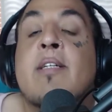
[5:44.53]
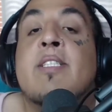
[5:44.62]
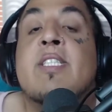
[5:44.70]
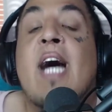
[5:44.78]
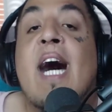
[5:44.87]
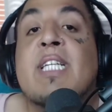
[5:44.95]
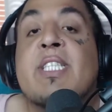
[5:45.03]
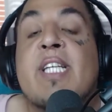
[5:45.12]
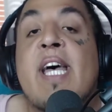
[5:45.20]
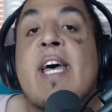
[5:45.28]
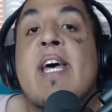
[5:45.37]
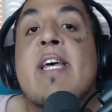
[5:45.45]

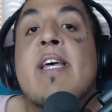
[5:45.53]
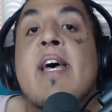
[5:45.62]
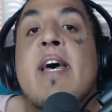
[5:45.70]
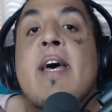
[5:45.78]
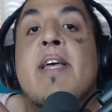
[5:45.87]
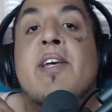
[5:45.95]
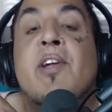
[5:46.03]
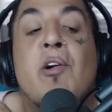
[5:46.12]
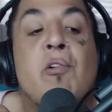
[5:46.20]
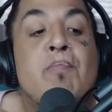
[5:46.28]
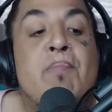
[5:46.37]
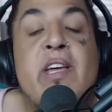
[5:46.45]
Sasuke, you
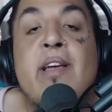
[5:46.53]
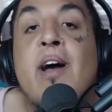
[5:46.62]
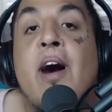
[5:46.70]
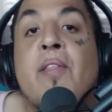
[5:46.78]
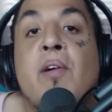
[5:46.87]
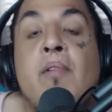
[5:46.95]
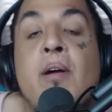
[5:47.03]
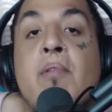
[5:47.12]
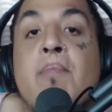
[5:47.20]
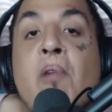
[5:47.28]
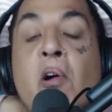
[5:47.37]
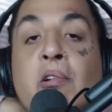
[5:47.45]
know, being on the run
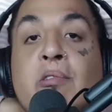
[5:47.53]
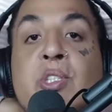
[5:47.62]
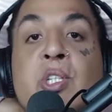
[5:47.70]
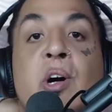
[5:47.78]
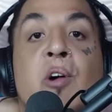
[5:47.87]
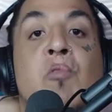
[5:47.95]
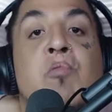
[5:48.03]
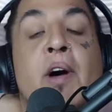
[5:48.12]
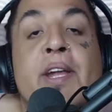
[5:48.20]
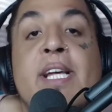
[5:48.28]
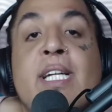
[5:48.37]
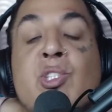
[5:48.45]
with Boruto,
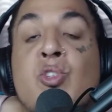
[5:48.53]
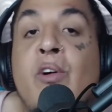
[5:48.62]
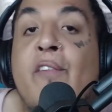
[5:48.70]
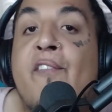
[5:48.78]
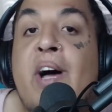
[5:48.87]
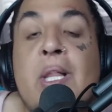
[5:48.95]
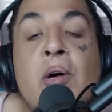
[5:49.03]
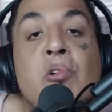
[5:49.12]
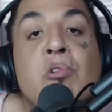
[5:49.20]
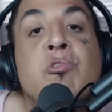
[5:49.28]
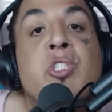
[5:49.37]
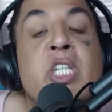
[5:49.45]
running into a
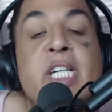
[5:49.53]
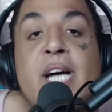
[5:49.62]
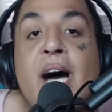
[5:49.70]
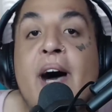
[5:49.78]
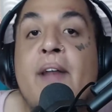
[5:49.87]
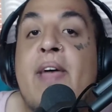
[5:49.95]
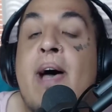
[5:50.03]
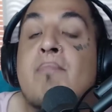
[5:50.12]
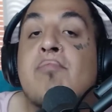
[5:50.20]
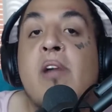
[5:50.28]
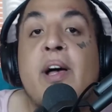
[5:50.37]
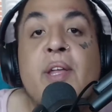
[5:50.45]
fellow Uchiha,
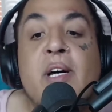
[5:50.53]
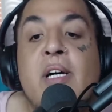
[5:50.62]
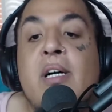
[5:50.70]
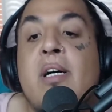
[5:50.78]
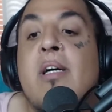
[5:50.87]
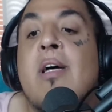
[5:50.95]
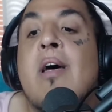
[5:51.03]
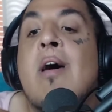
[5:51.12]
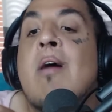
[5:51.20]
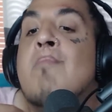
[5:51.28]
that brotherhood